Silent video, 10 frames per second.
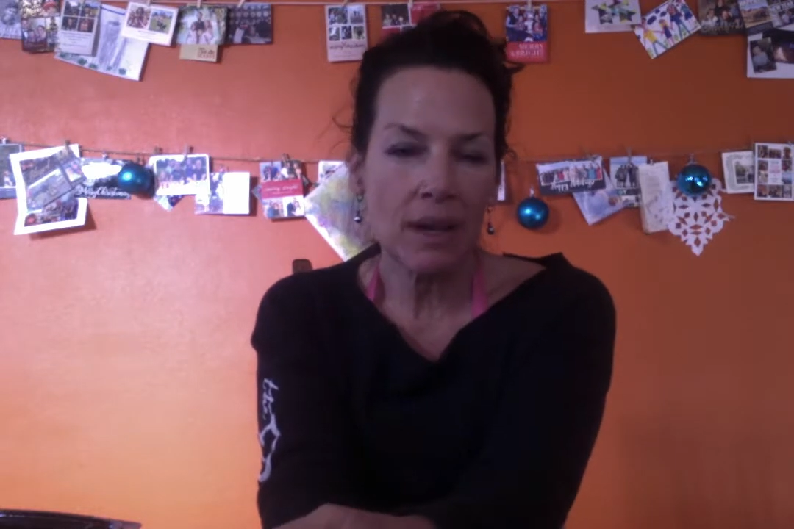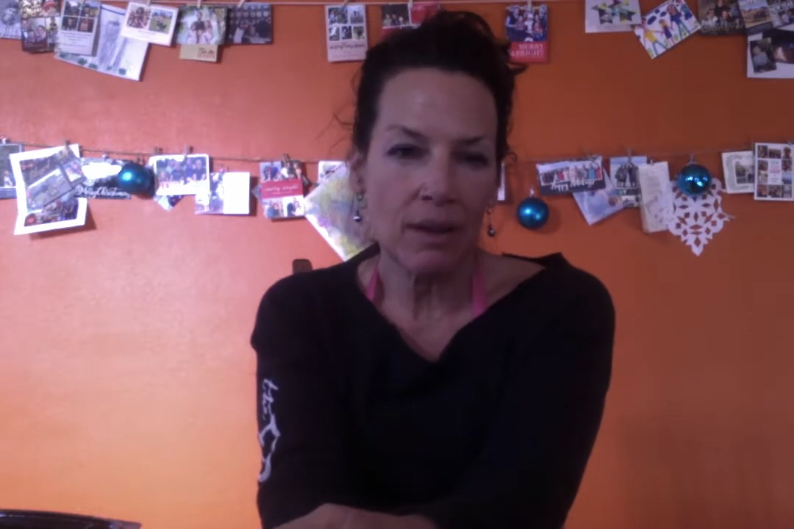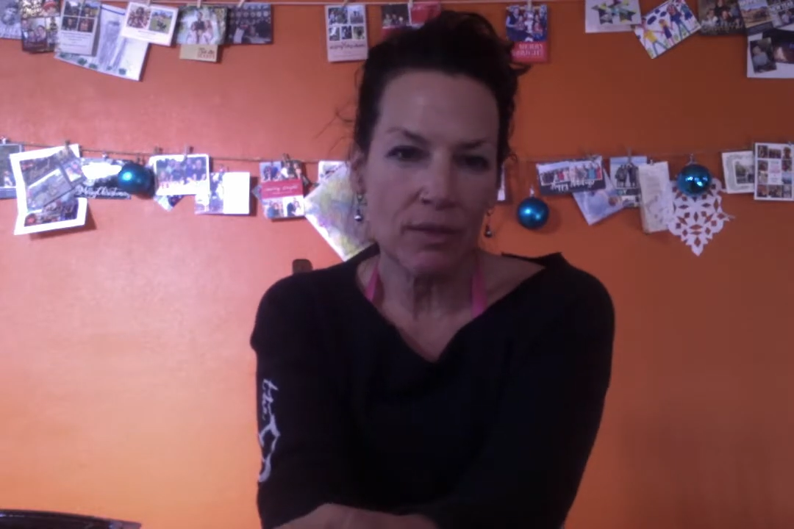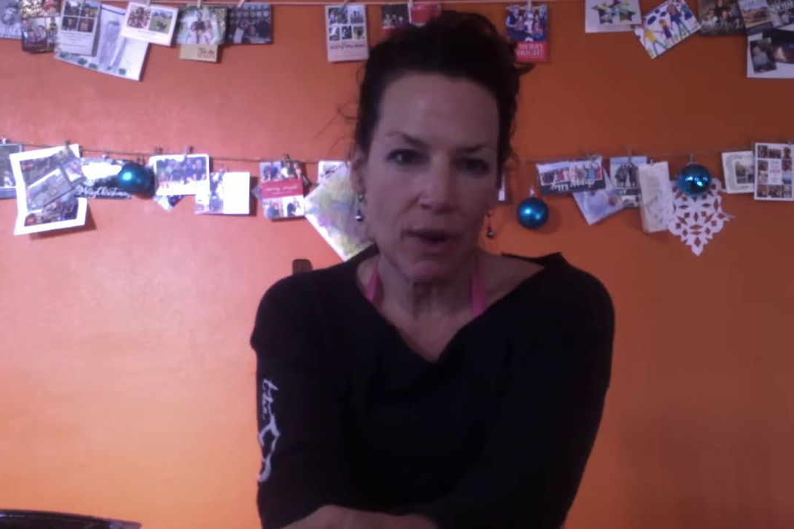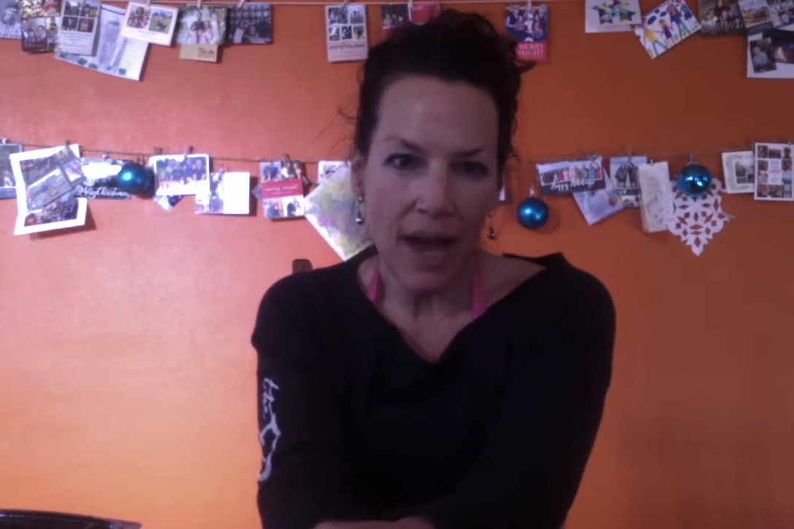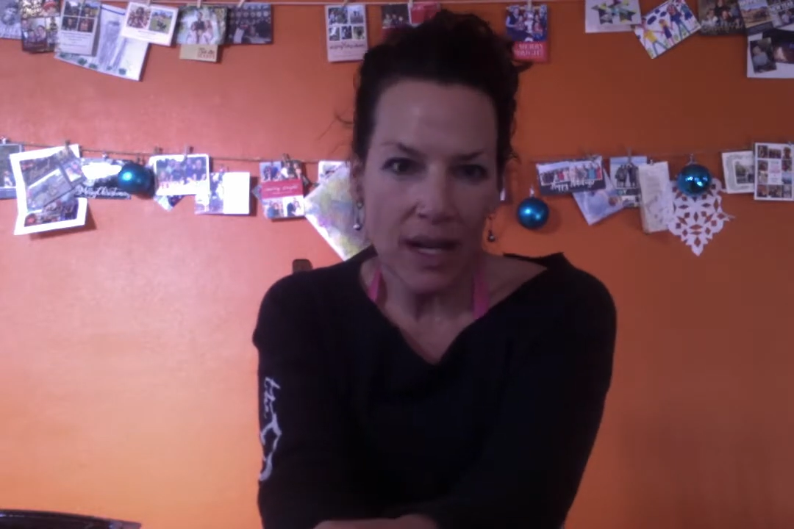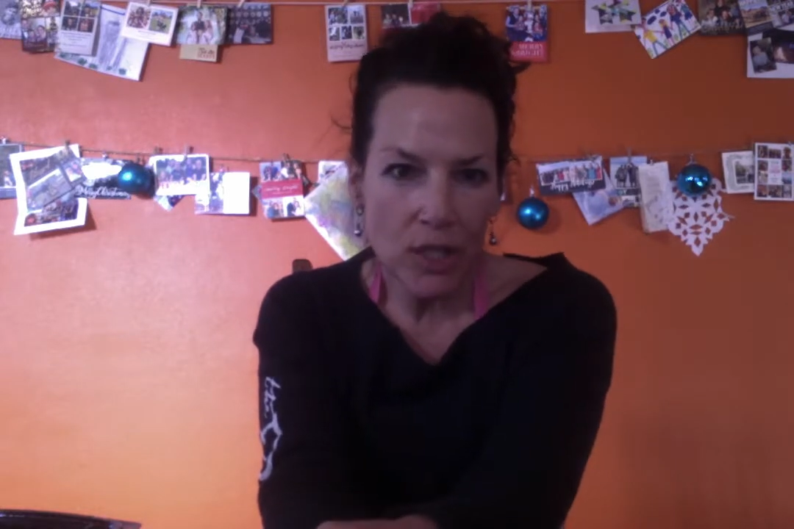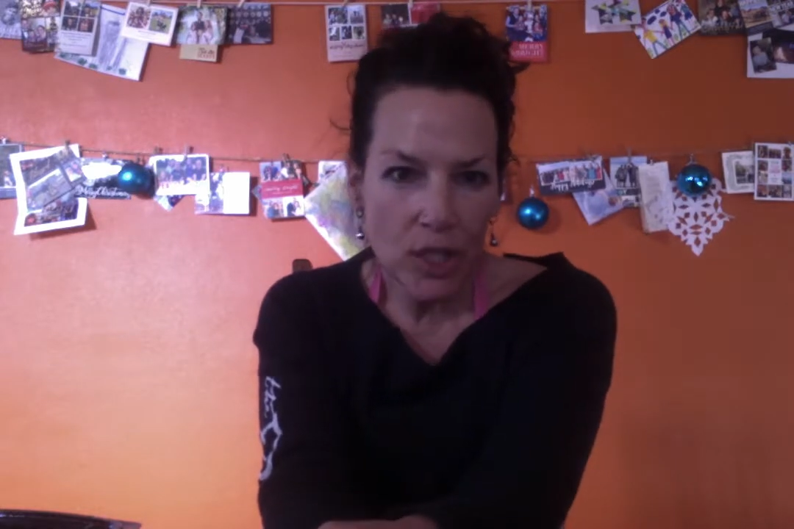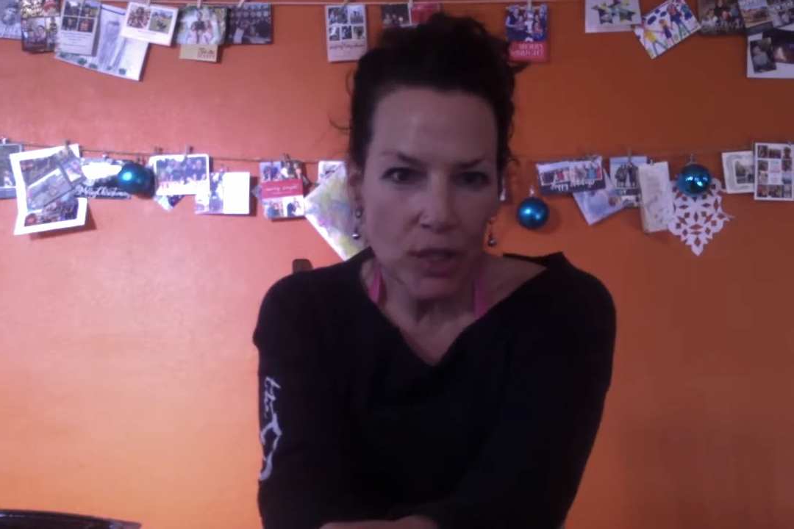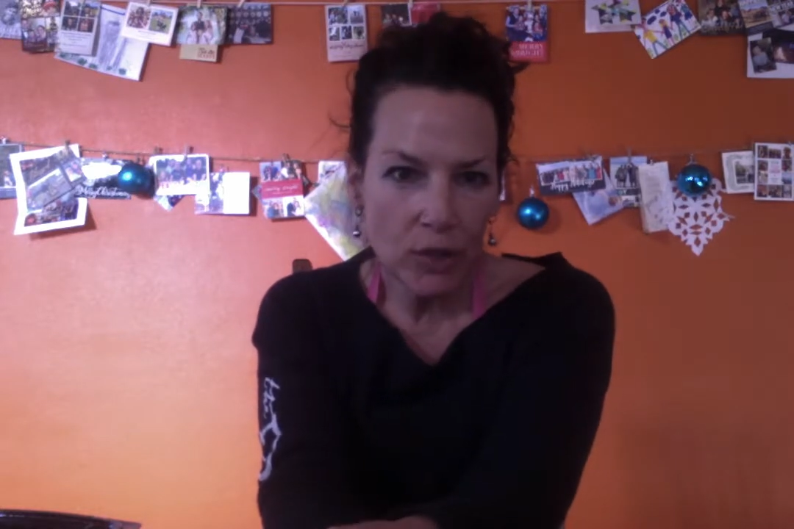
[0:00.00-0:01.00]
of
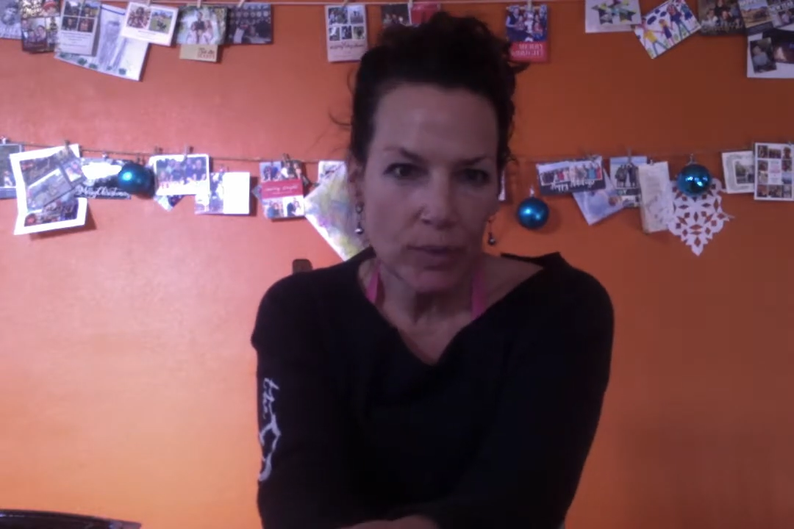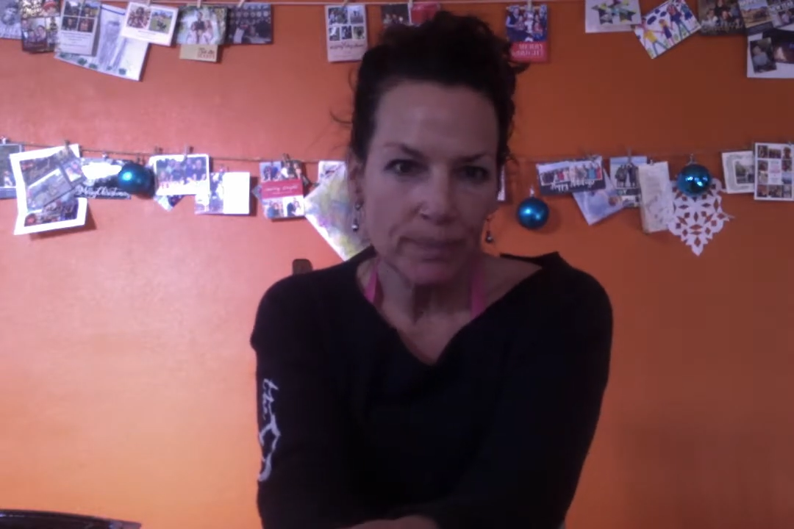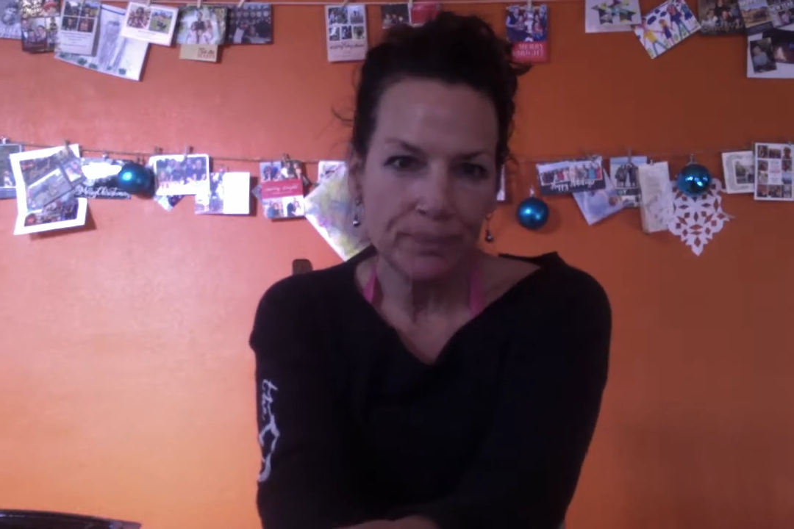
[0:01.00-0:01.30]
gratitude.